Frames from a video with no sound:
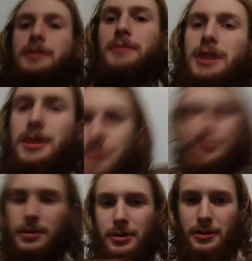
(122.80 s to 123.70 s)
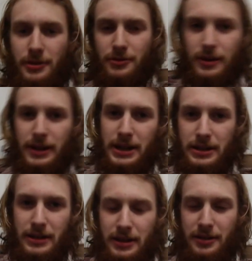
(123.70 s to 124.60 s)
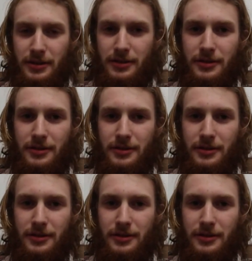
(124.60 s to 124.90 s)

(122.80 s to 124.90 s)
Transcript: I keep trying to think